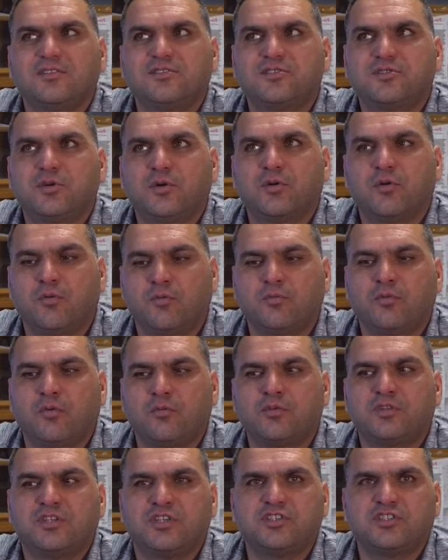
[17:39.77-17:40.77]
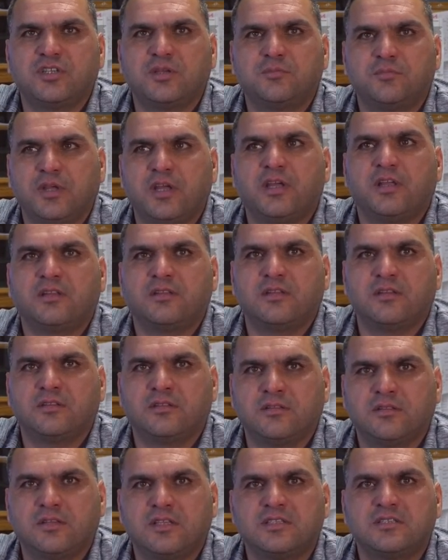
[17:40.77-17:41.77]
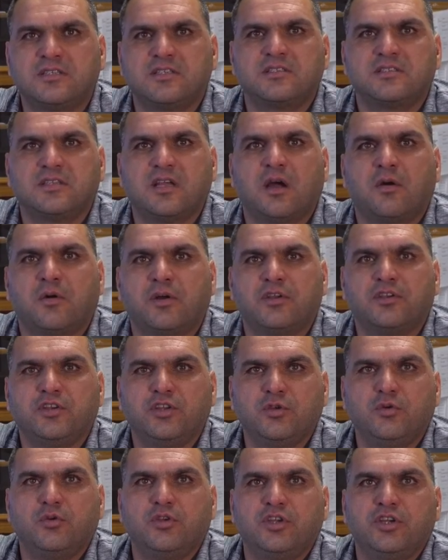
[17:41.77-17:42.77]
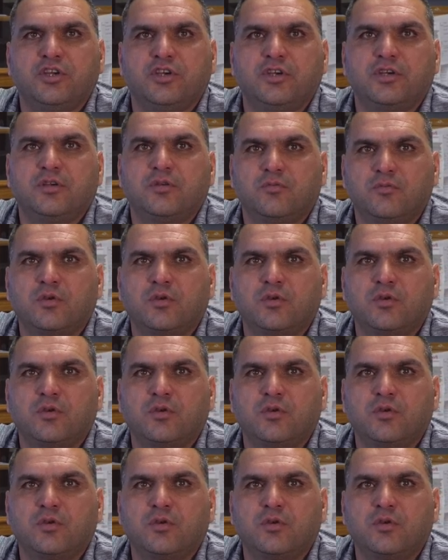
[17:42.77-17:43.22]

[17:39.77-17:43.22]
So we teach them, hey, this is our New Year.